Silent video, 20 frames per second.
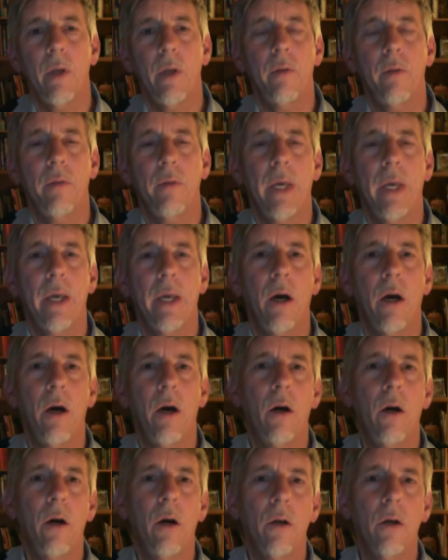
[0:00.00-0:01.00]
There
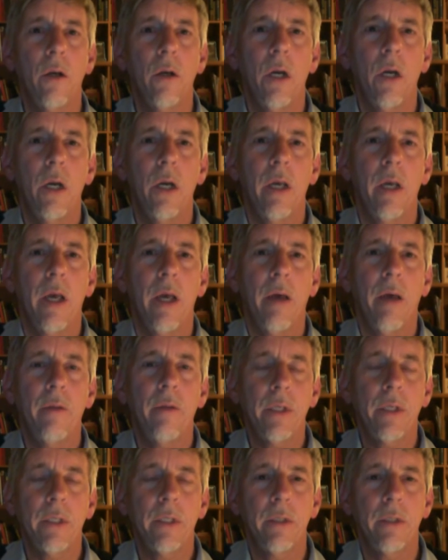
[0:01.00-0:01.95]
are other